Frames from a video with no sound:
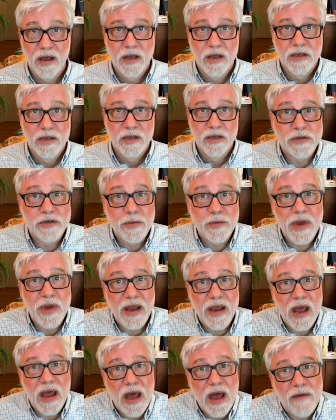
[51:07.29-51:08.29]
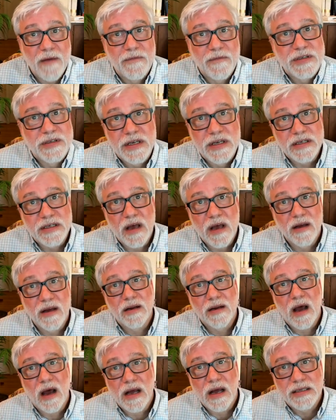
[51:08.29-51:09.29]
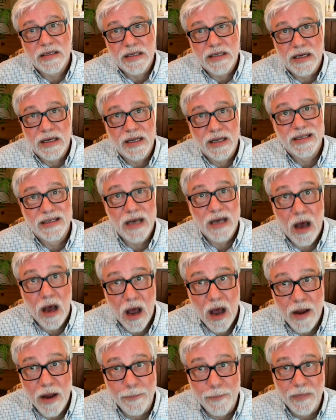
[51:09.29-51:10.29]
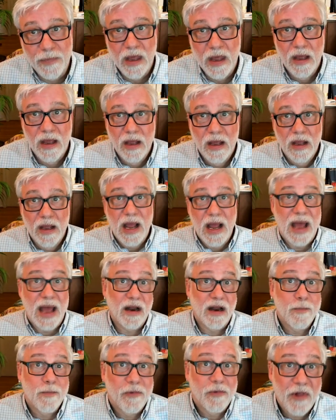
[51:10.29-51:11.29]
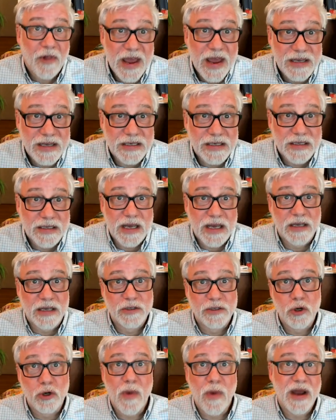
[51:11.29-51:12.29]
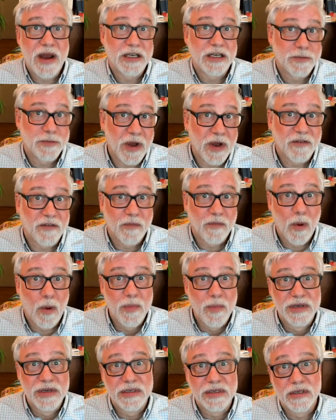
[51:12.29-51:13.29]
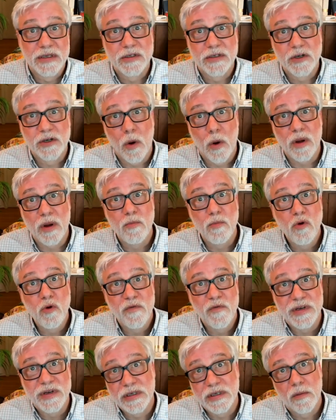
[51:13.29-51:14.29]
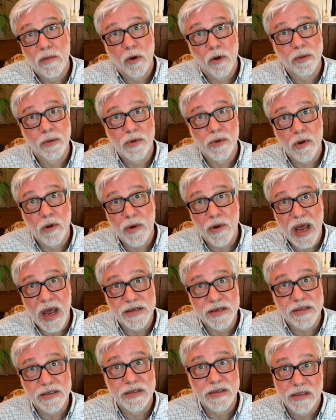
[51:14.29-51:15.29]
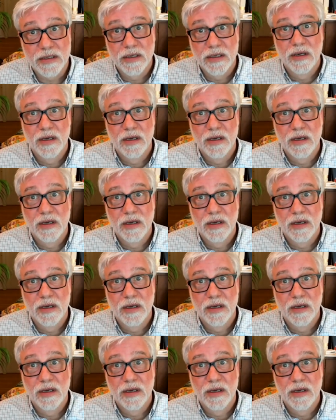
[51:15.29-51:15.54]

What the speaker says: So there's a big emphasis on content and time and on places, as you might expect from a business showing movies in multiple locations.